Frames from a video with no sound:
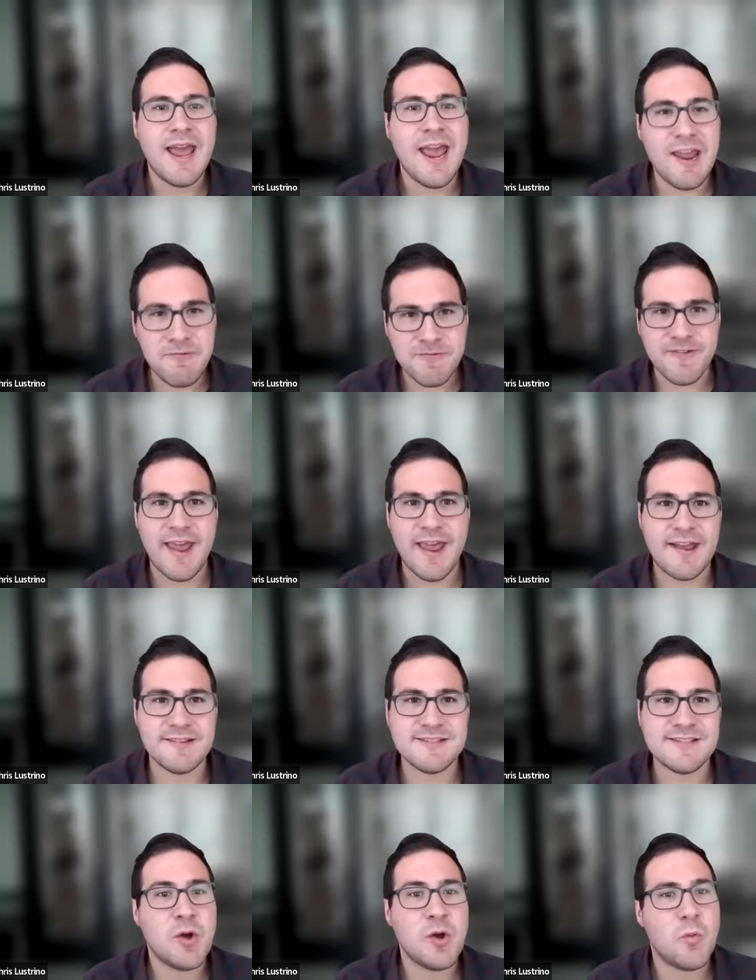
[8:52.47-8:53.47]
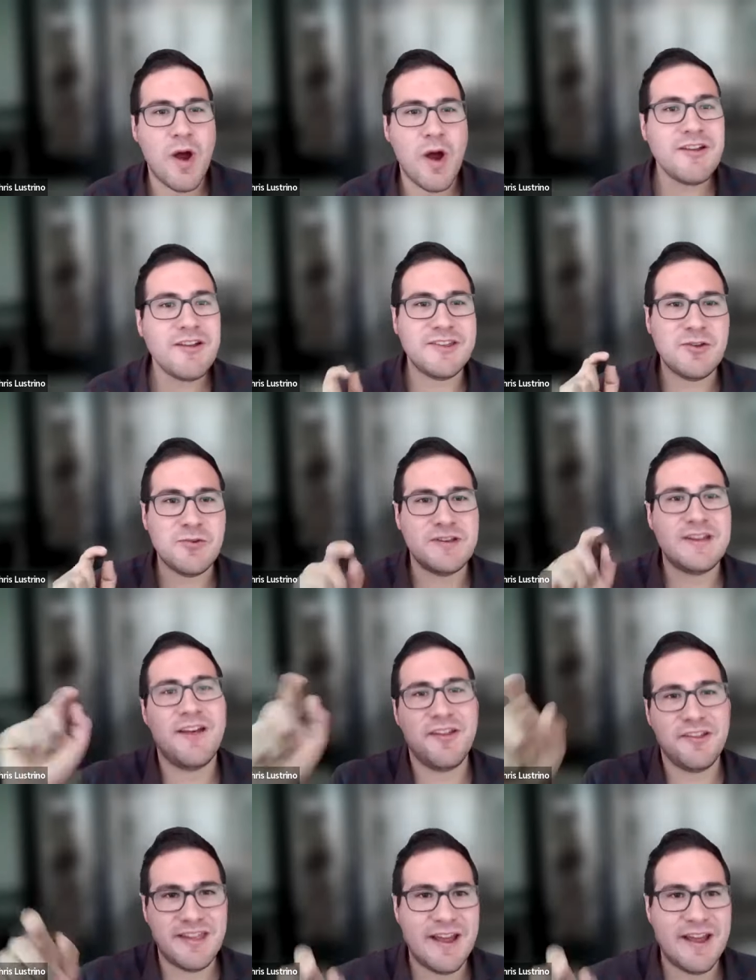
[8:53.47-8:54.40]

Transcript: hey, fans, why don't you tell